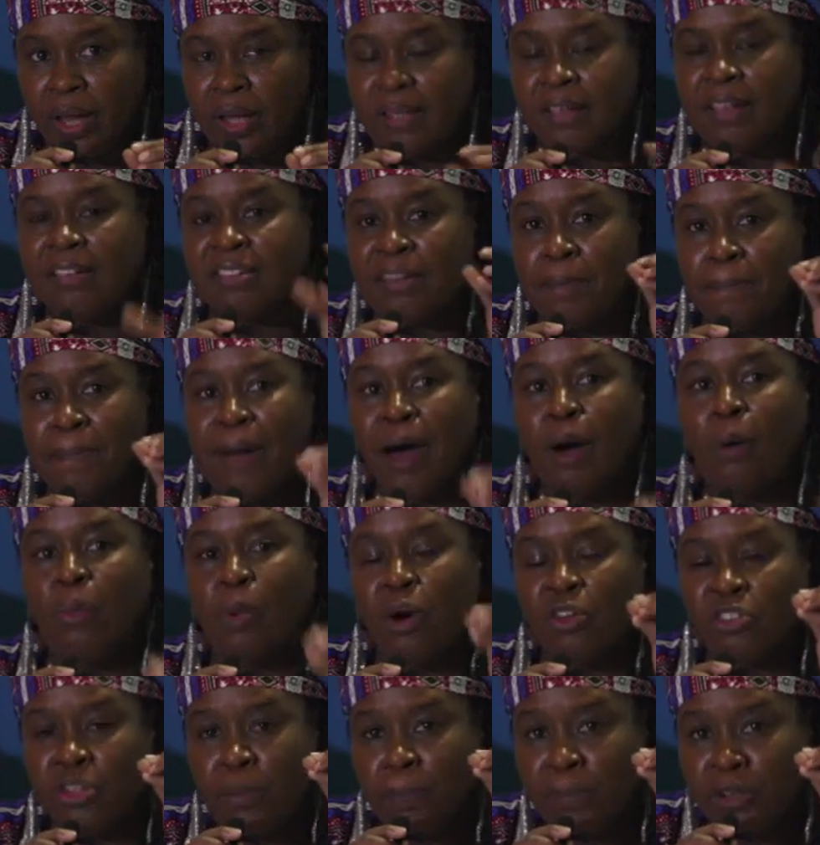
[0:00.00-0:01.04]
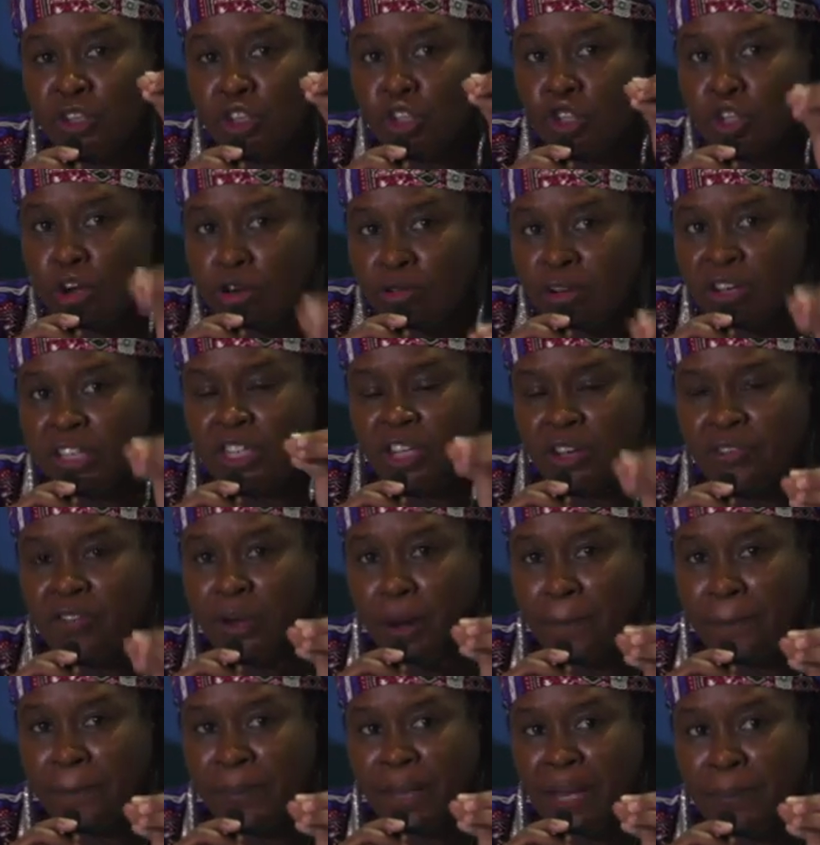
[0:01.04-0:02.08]
And it's about what the majority of
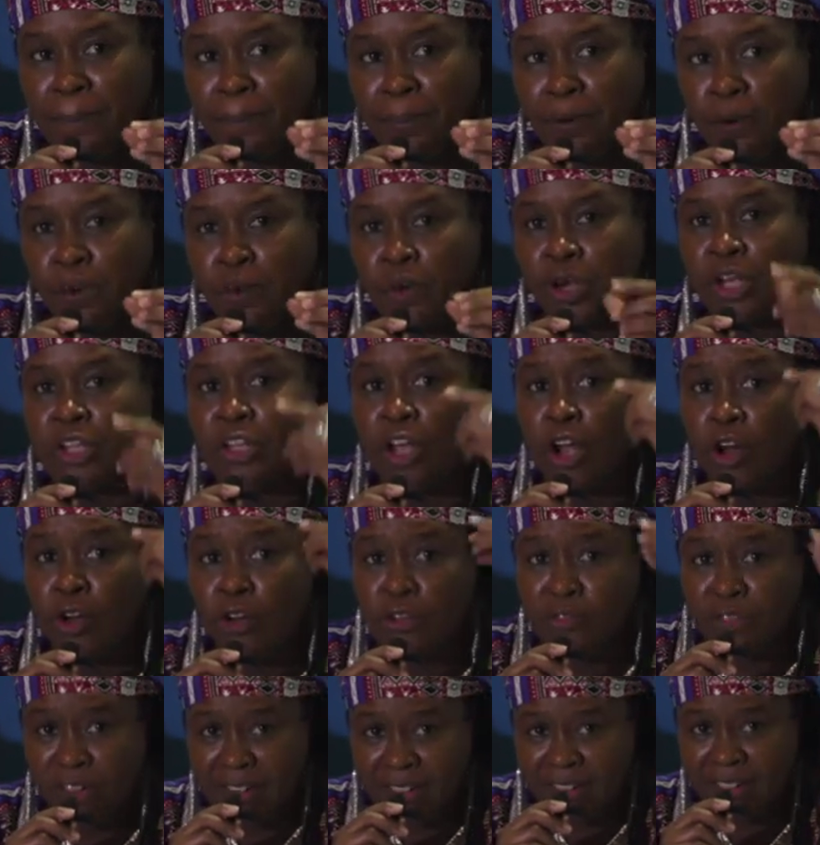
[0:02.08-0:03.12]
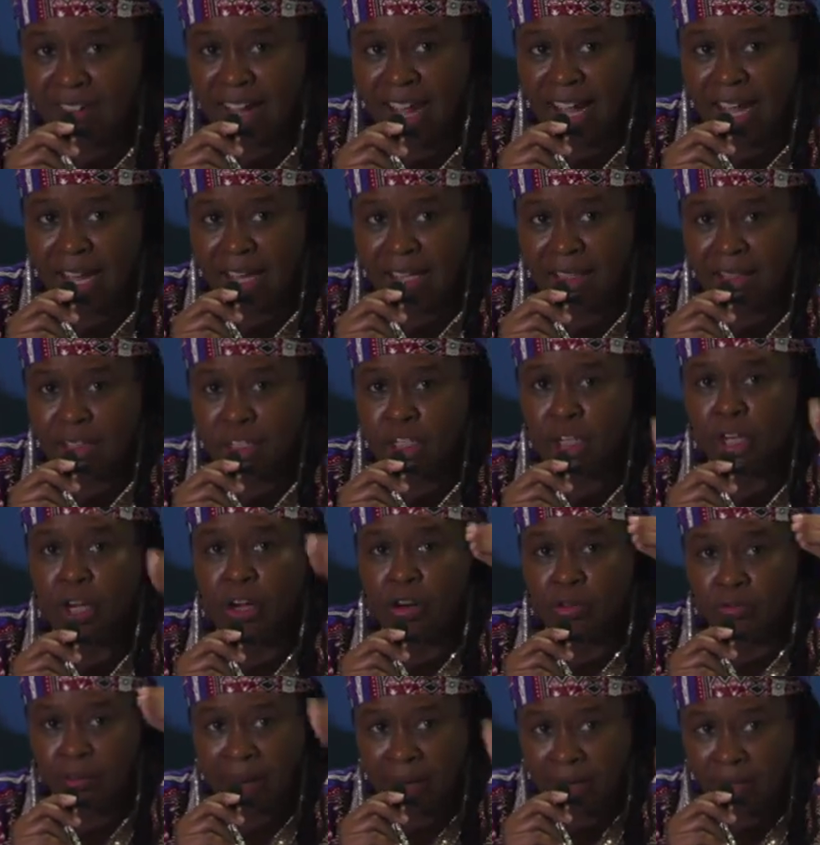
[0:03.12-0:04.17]
our people can understand,
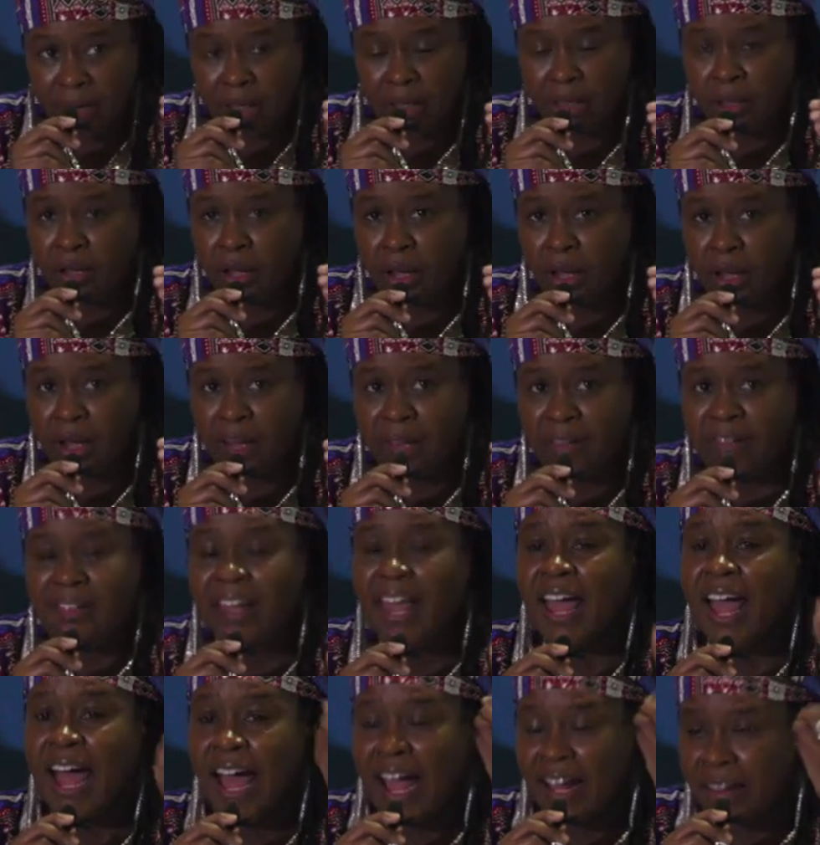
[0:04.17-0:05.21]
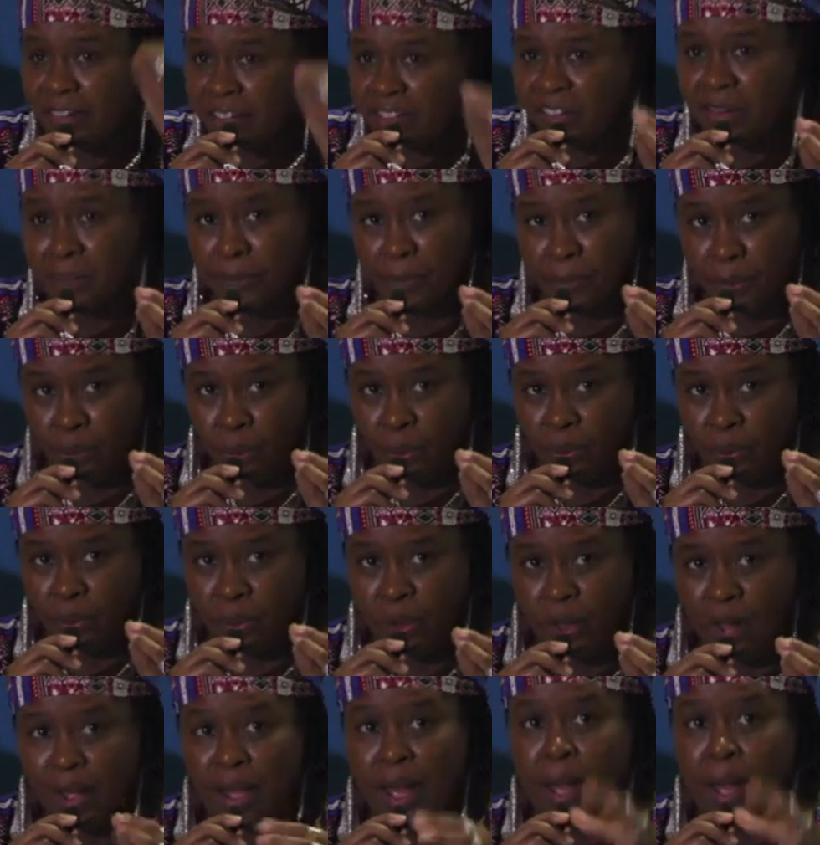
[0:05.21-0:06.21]
recognize, and support.